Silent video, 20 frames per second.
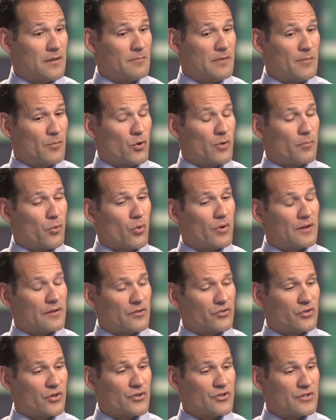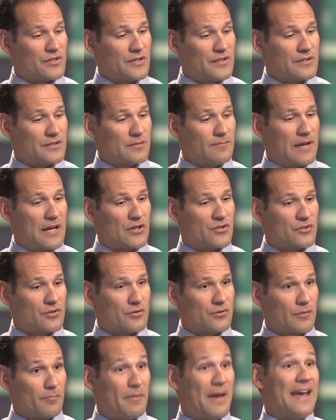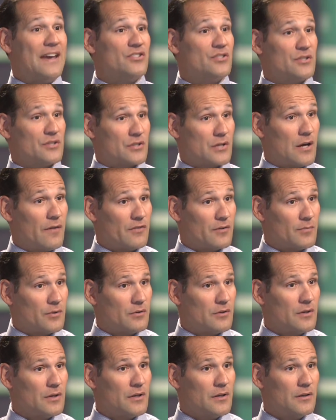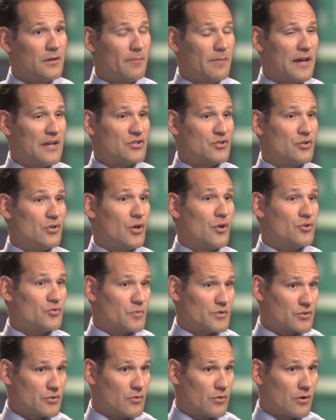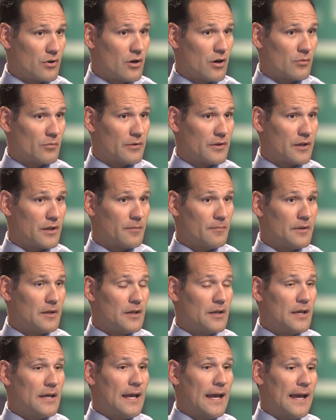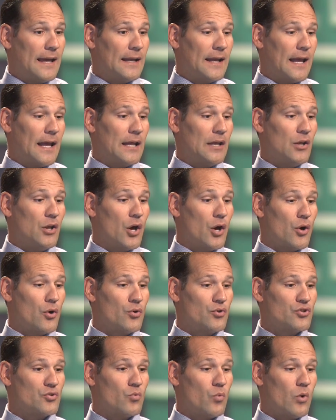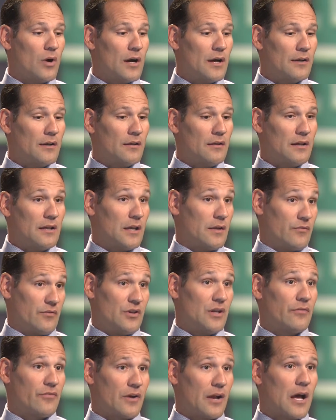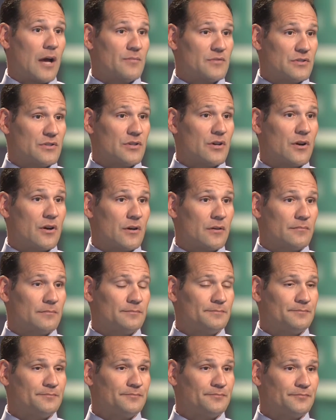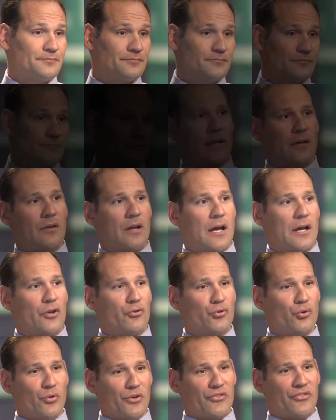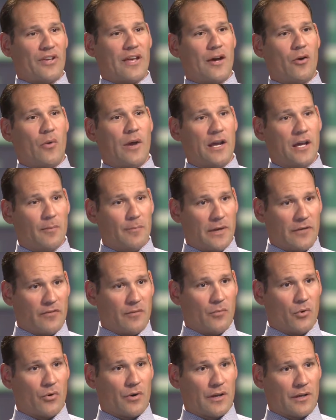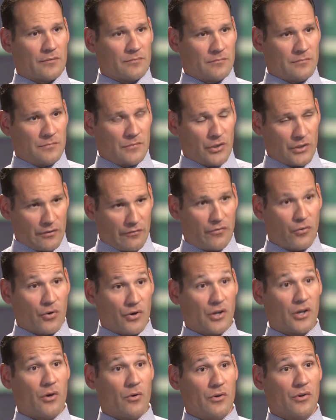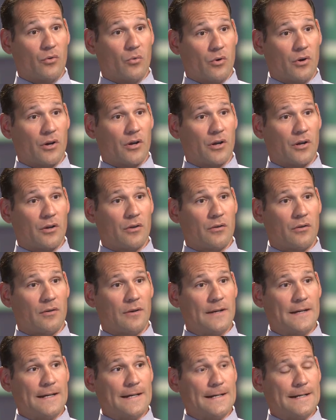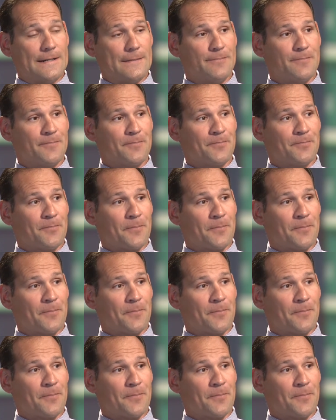but more importantly, the surgeon needs to make sure the patient is comfortable. The patient knows what's going on with them and knows what the different options are. I can truly say I wake up every morning looking forward to going to work. You know,